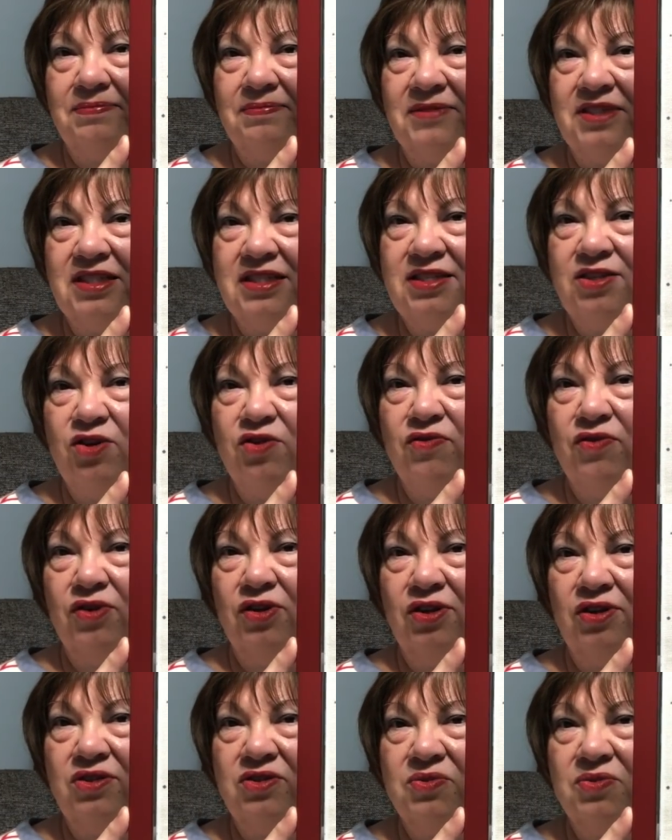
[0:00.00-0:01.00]
The silver
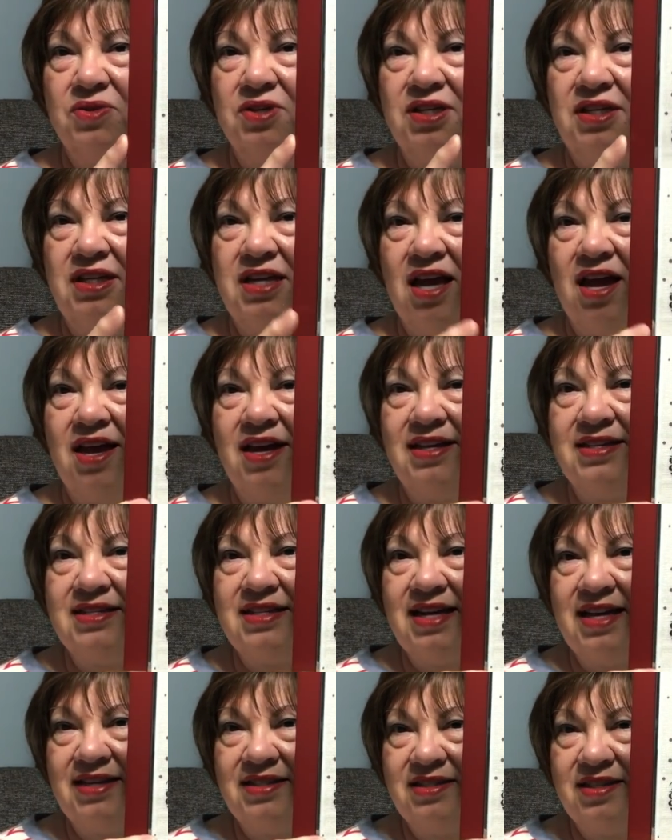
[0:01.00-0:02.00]
looks really nice
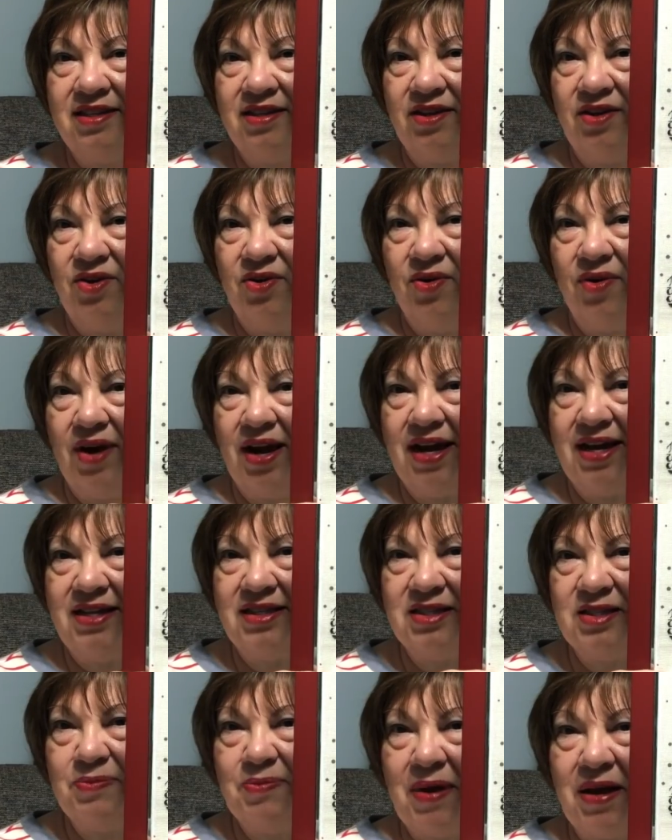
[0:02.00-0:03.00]
next to the gray
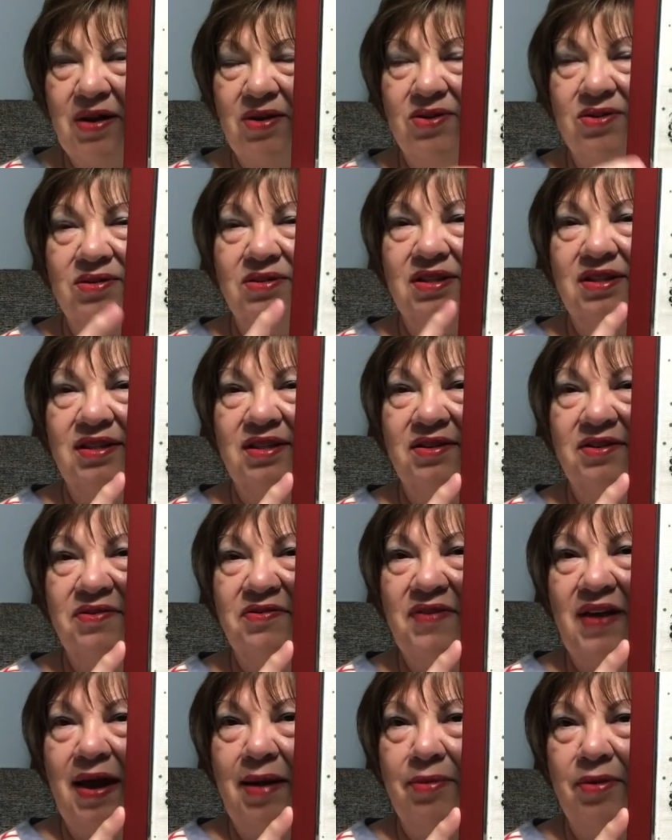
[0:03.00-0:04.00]
speckled in the
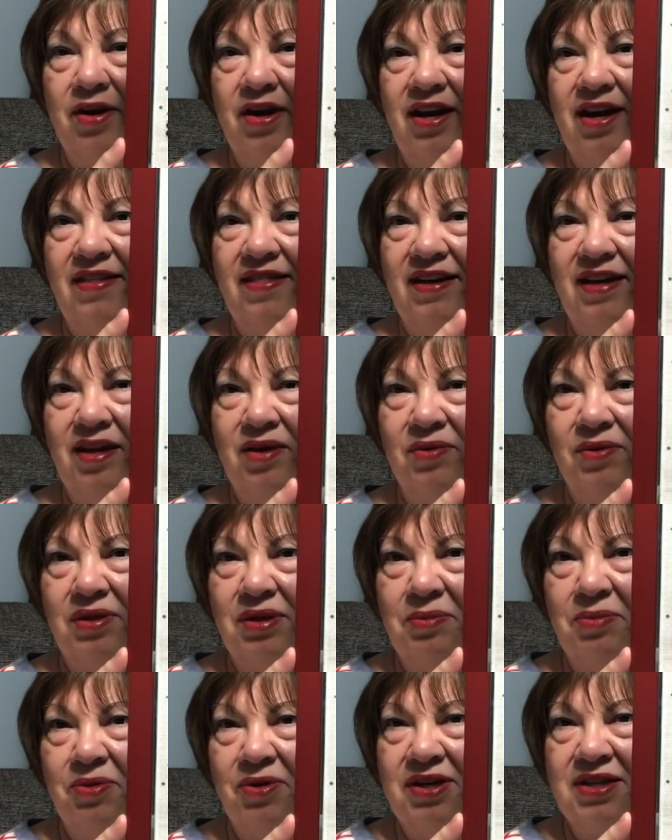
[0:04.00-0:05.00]
fabric. I think it
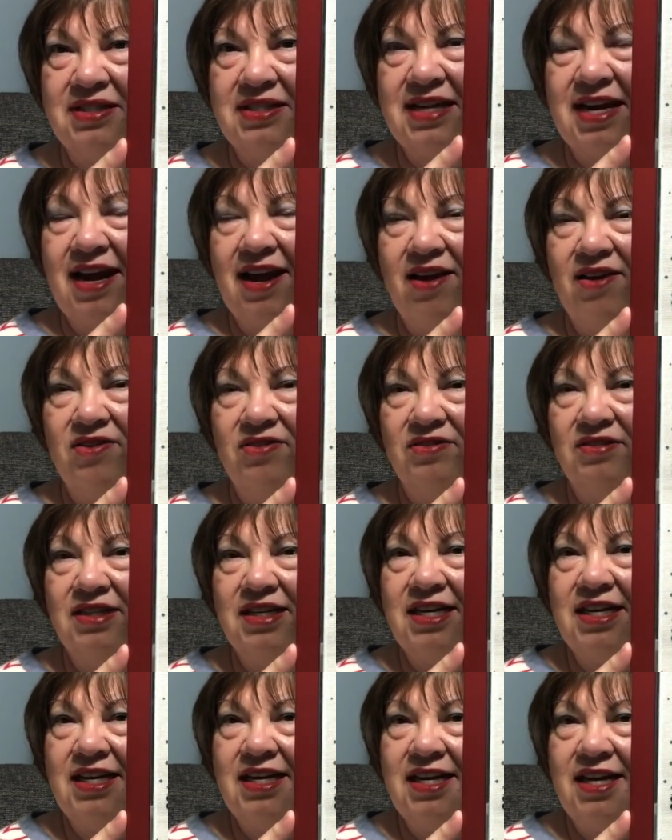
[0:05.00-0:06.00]
really brings it out.
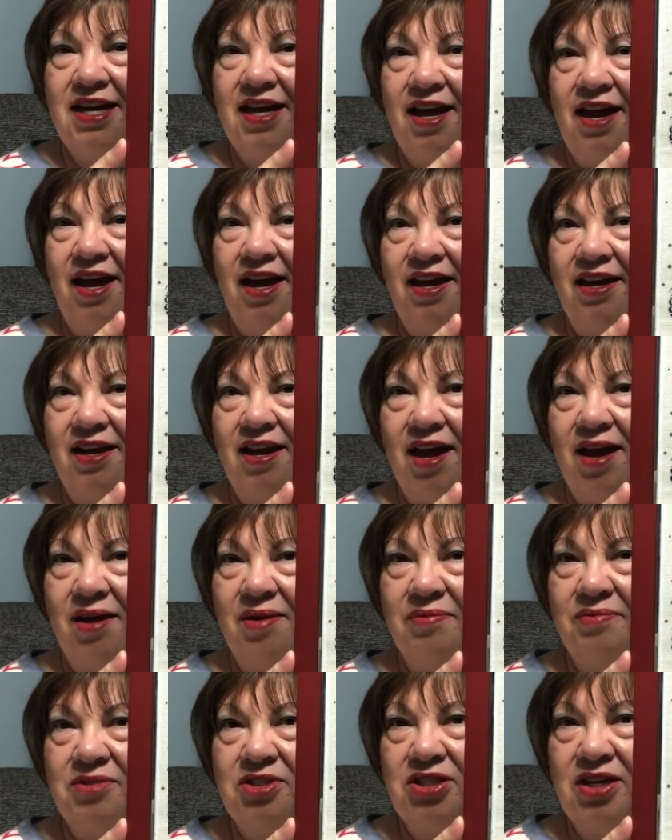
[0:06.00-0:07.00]
And
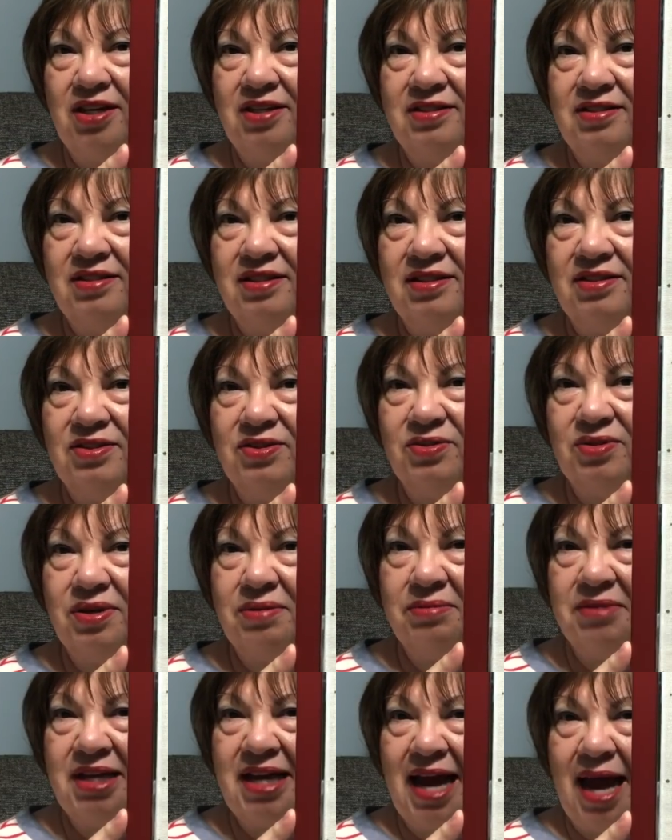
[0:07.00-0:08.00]
I'm just
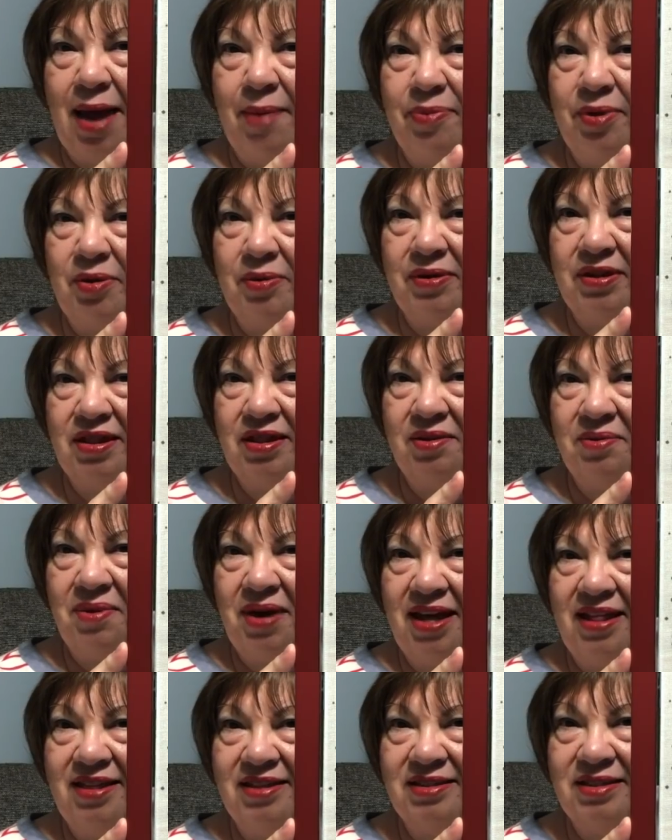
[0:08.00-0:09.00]
extremely happy with the
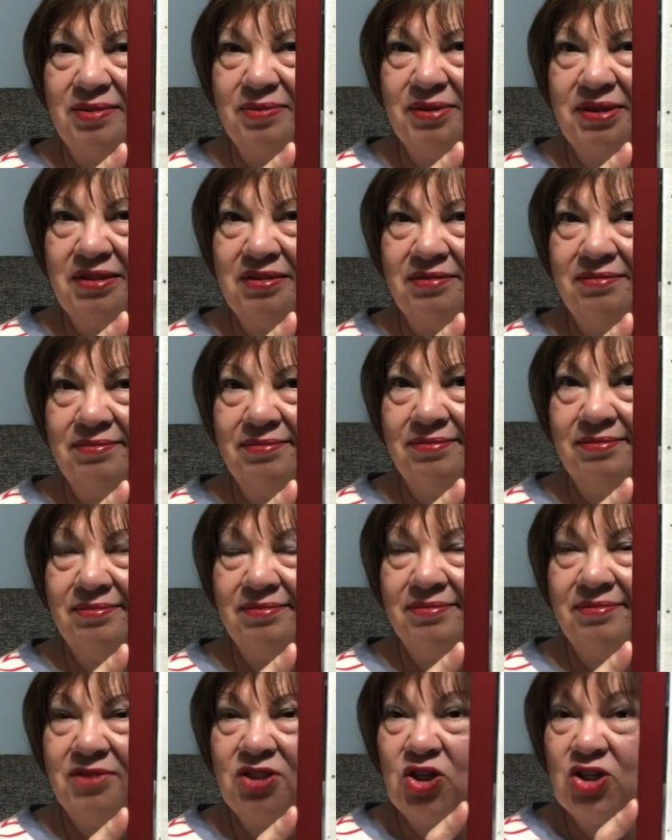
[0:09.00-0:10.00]
way this one
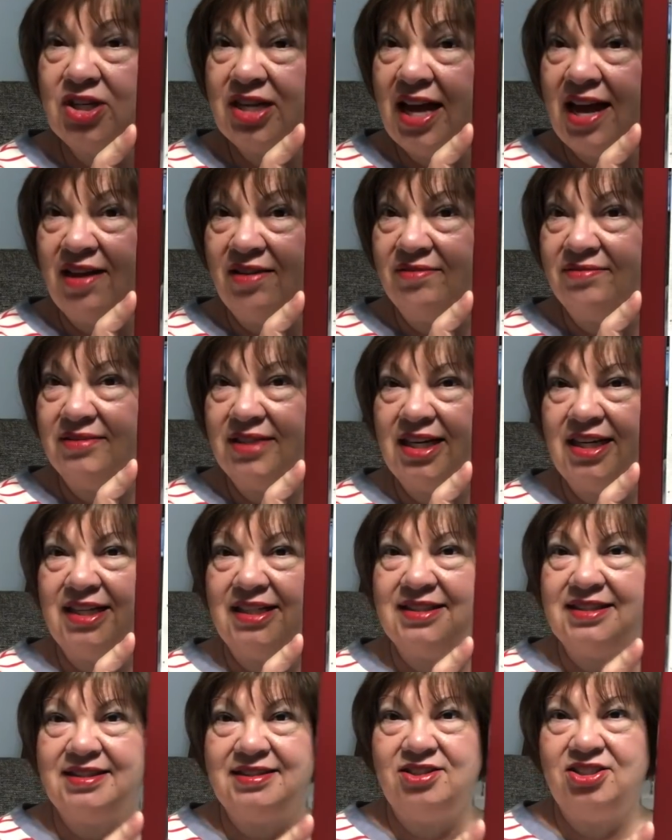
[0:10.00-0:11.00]
turned out. And
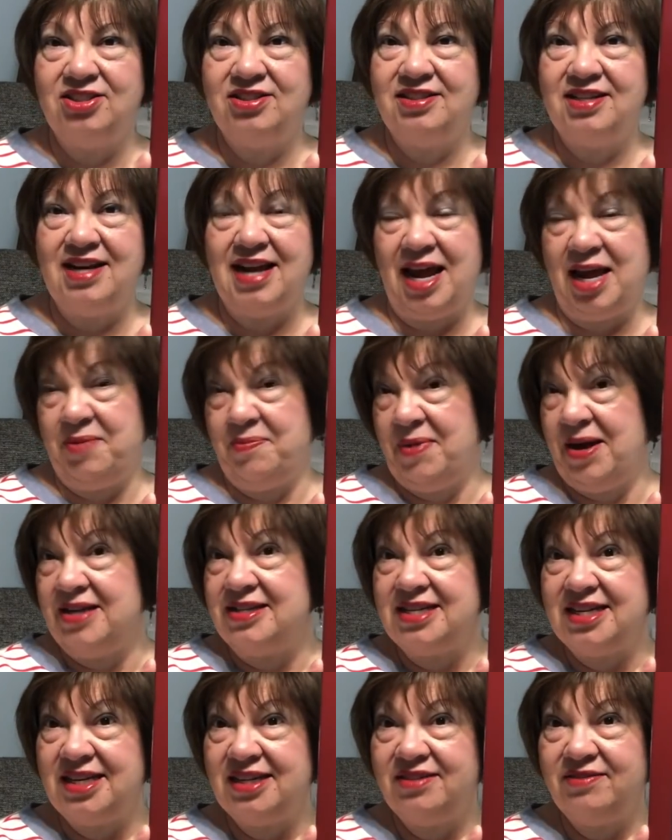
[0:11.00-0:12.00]
it's just an
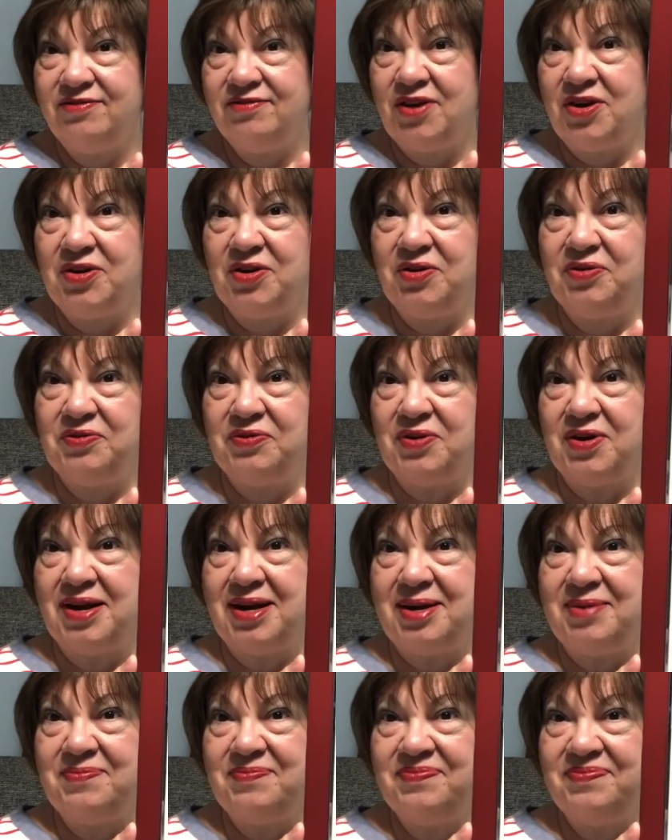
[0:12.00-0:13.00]
8x10 photo
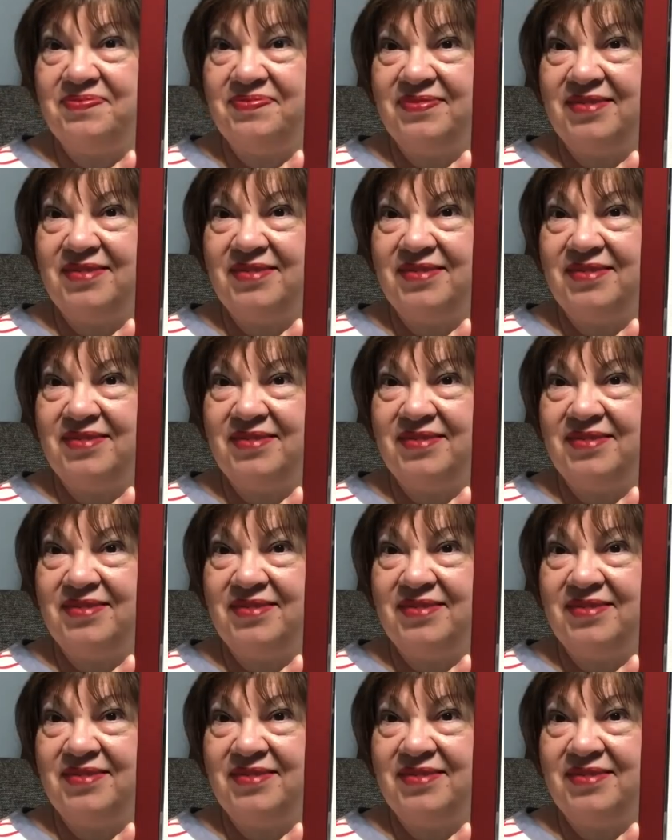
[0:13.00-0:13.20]
frame.